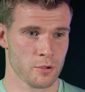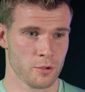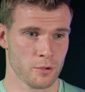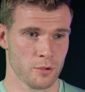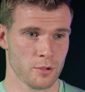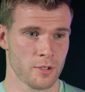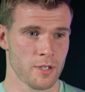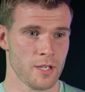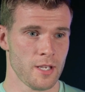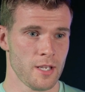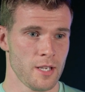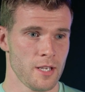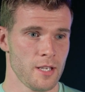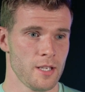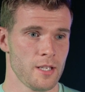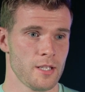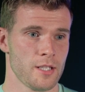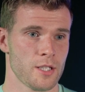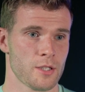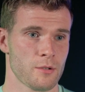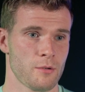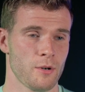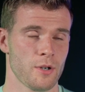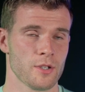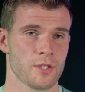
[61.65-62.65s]
So
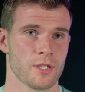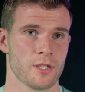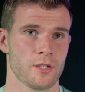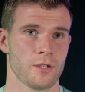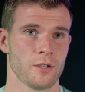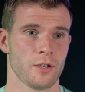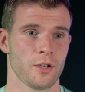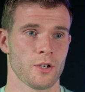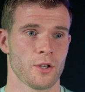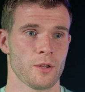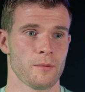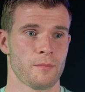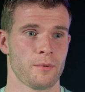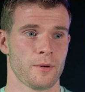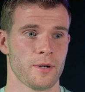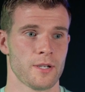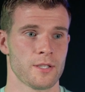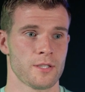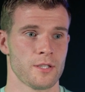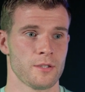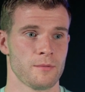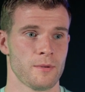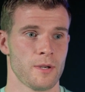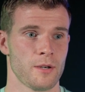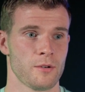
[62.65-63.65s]
the squad's in a really good
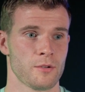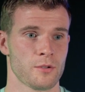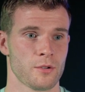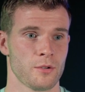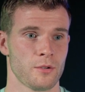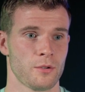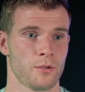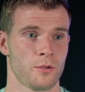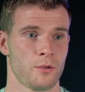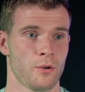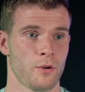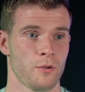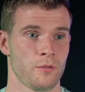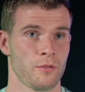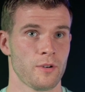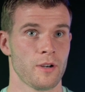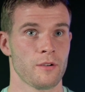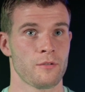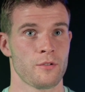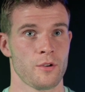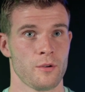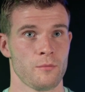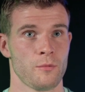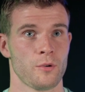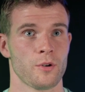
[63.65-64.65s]
place as well. So hopefully
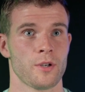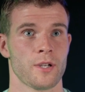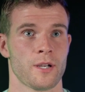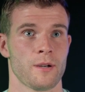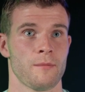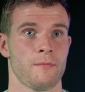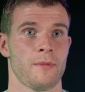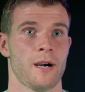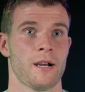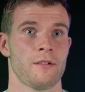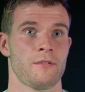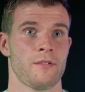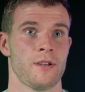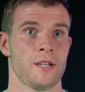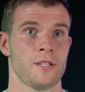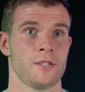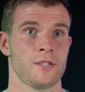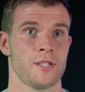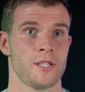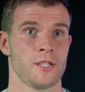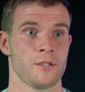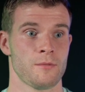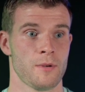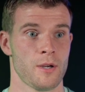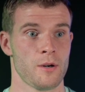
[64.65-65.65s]
a few more to come back for
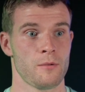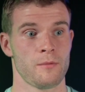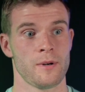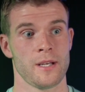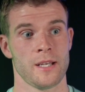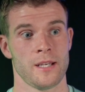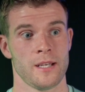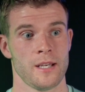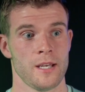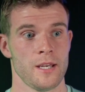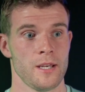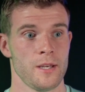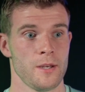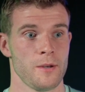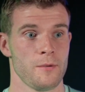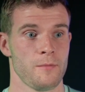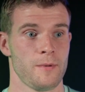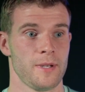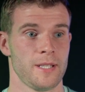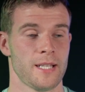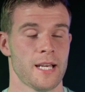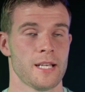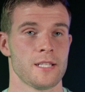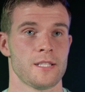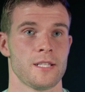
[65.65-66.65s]
injury as well. With
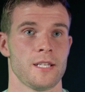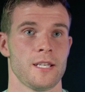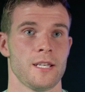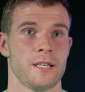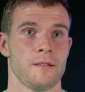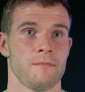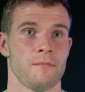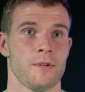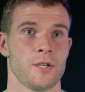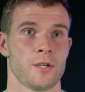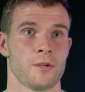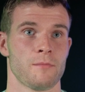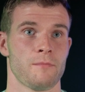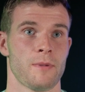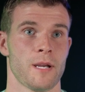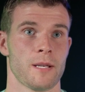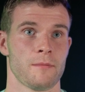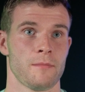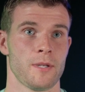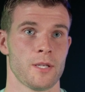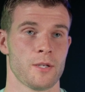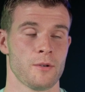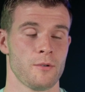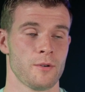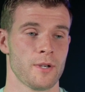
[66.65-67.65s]
Nizzy and
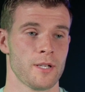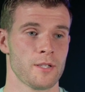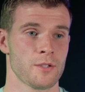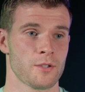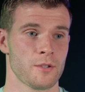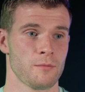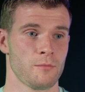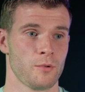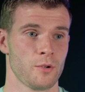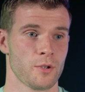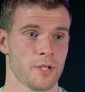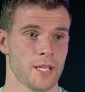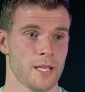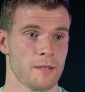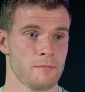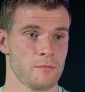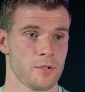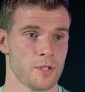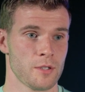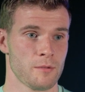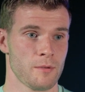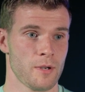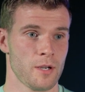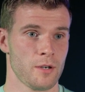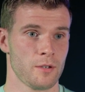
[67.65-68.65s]
Big Miko getting some more
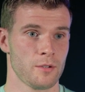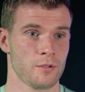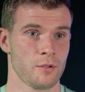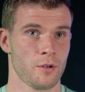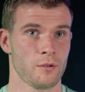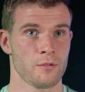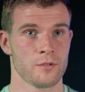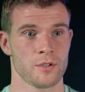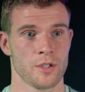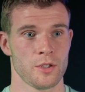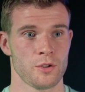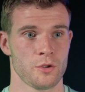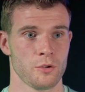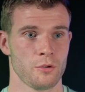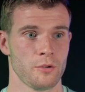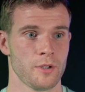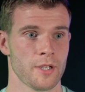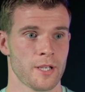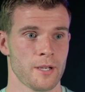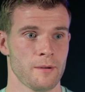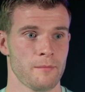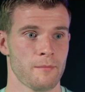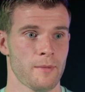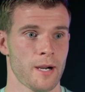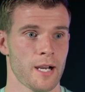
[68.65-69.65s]
games as well, and obviously Joe
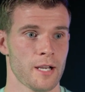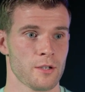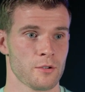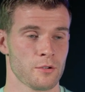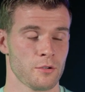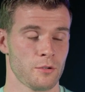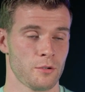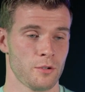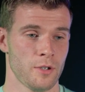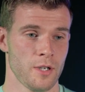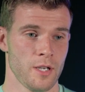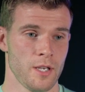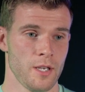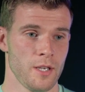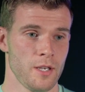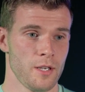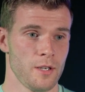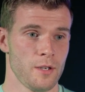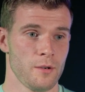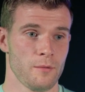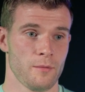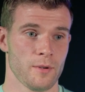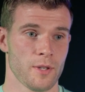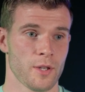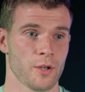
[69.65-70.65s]
to come back. So
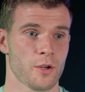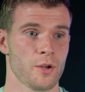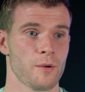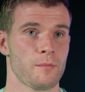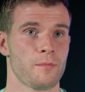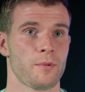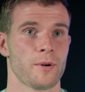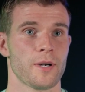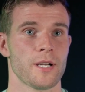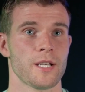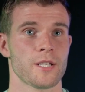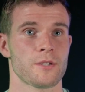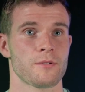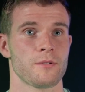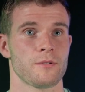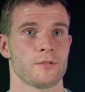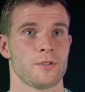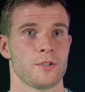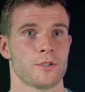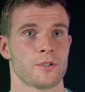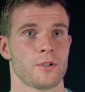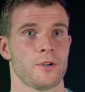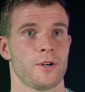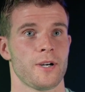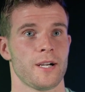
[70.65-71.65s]
we're in a good place. We've
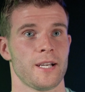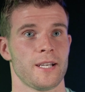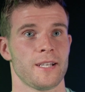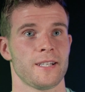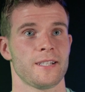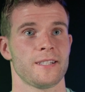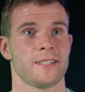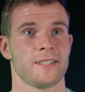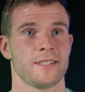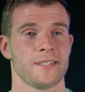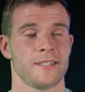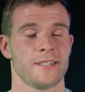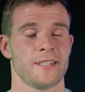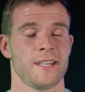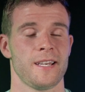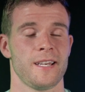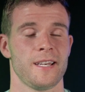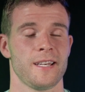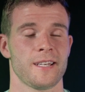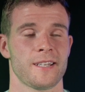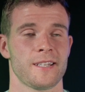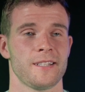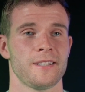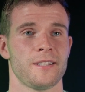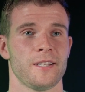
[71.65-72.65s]
just got
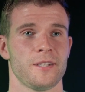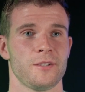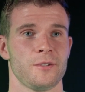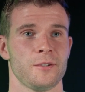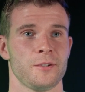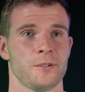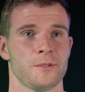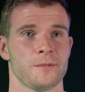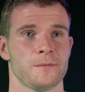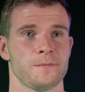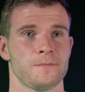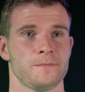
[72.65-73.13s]
to continue.